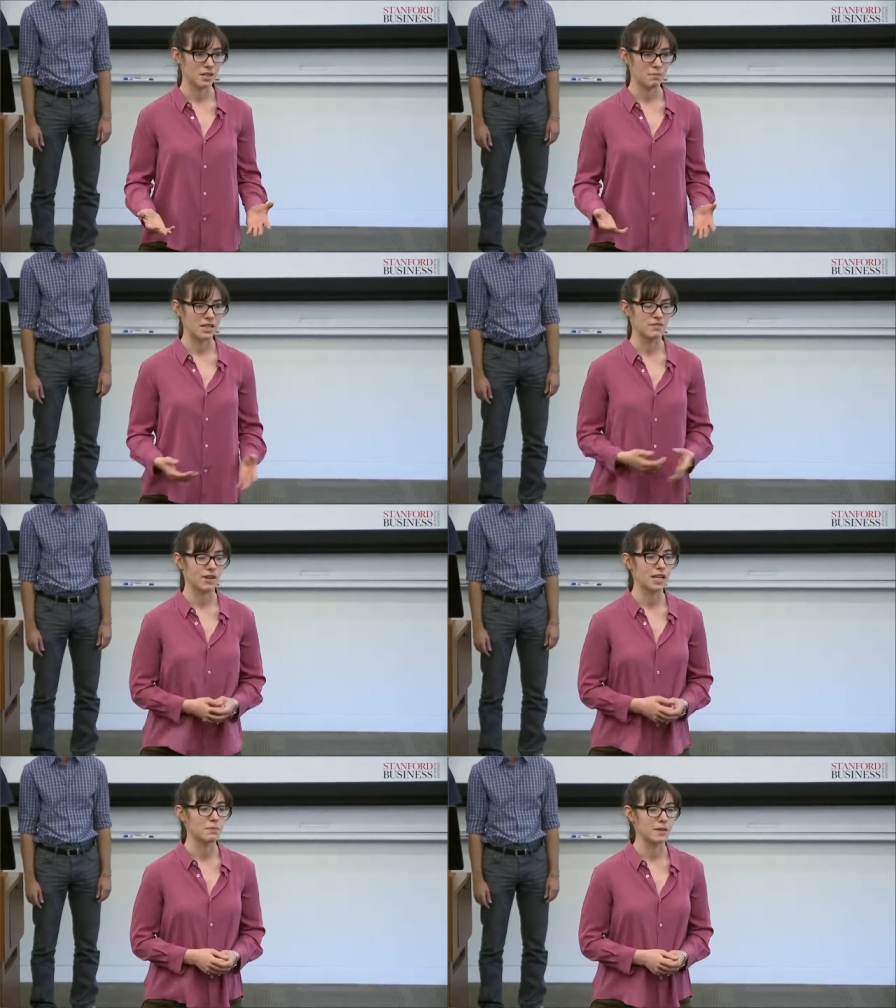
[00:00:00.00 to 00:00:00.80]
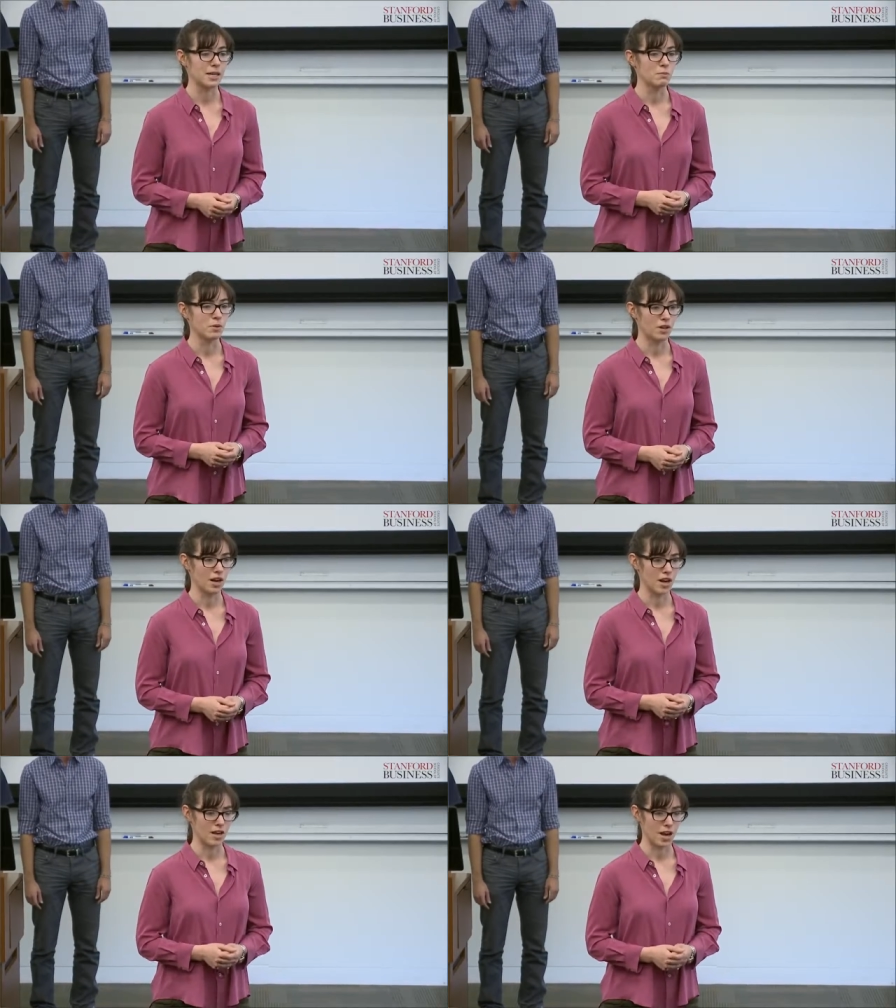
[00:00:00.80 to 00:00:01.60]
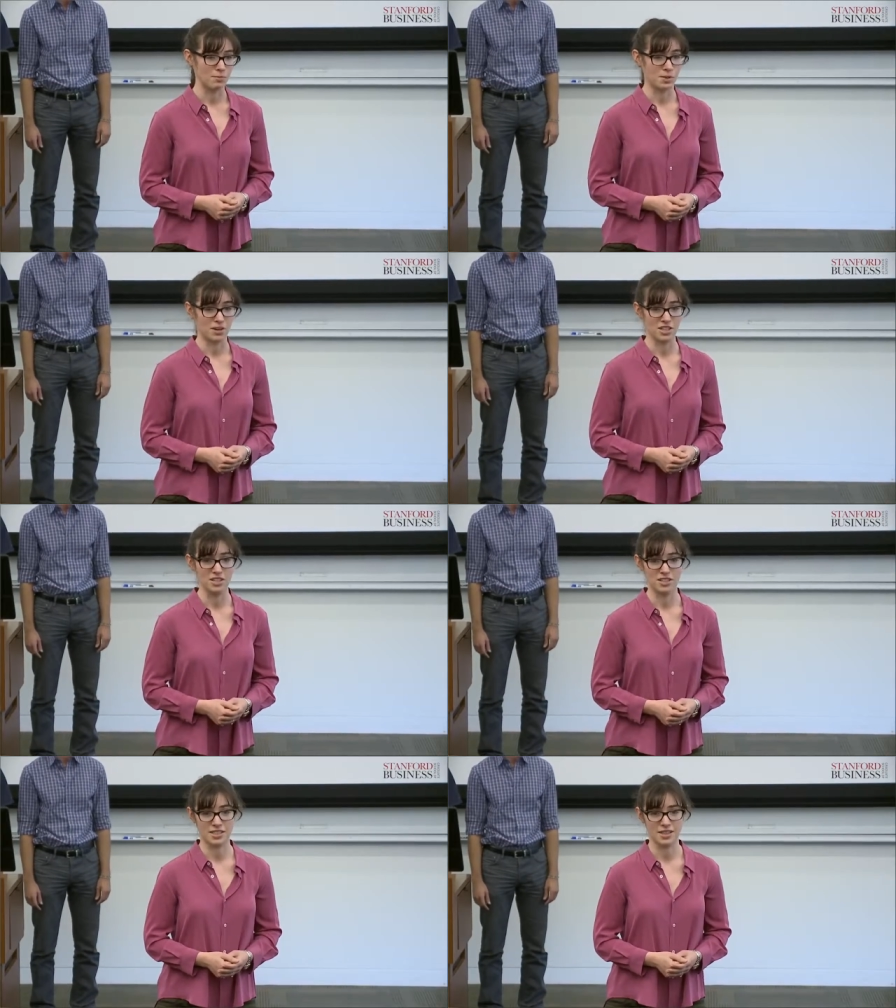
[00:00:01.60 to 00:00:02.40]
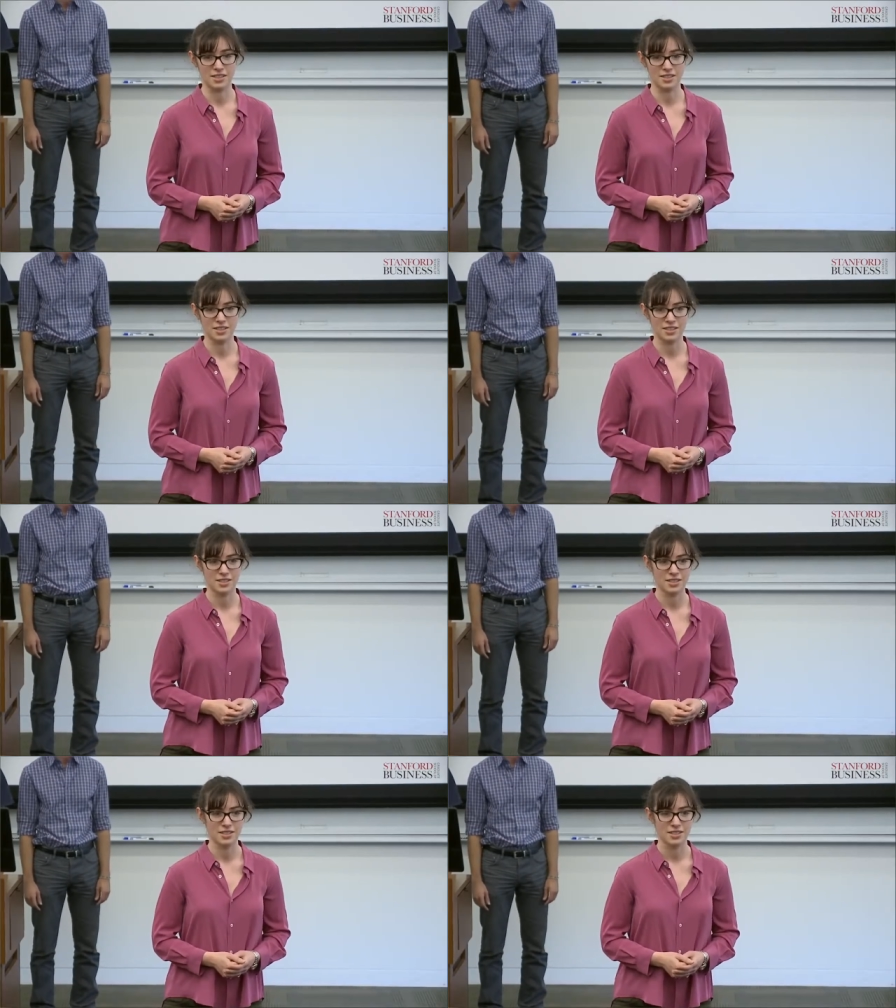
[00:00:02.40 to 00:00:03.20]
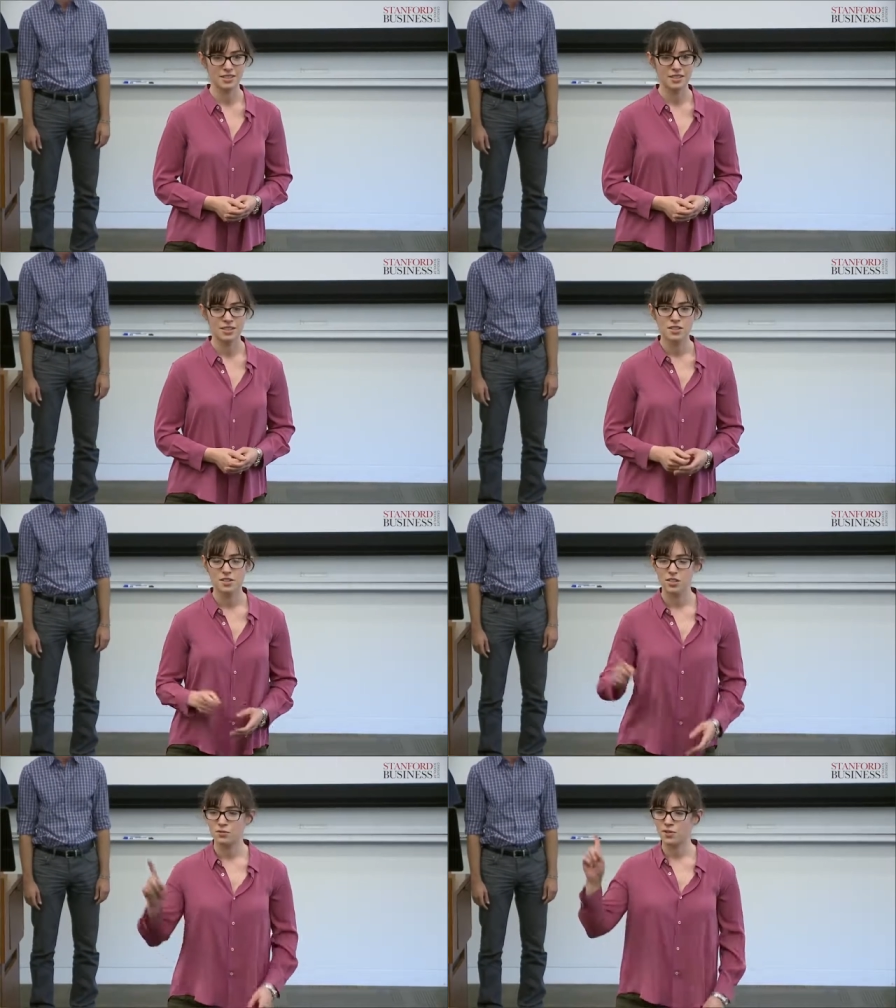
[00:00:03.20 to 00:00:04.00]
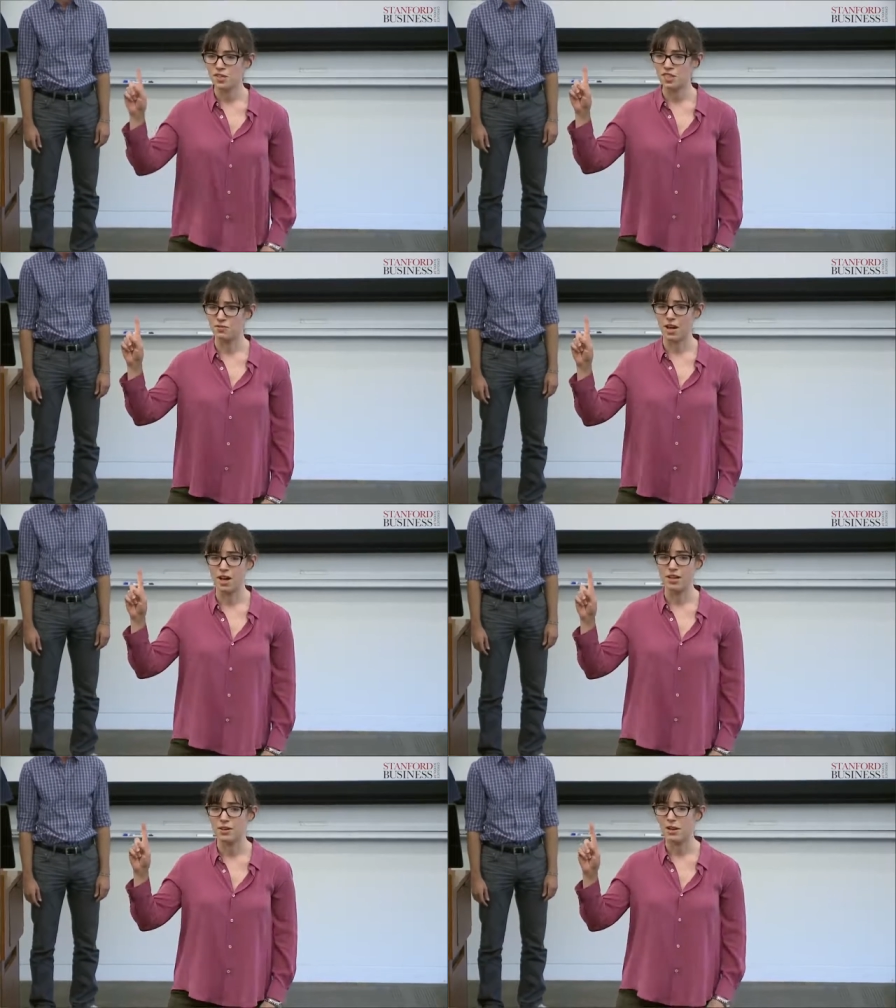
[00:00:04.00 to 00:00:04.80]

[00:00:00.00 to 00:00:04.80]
by developing more observational skills. So first of all,